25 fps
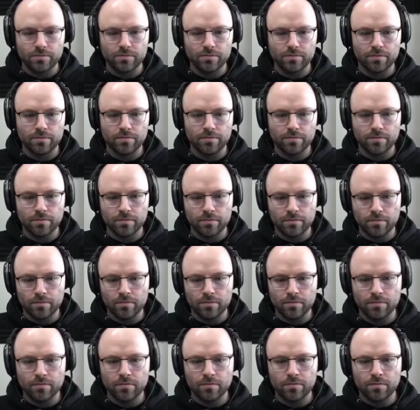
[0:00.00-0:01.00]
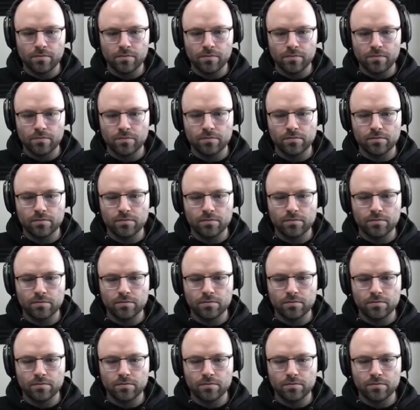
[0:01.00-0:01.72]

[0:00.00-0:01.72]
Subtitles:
(no one is talking)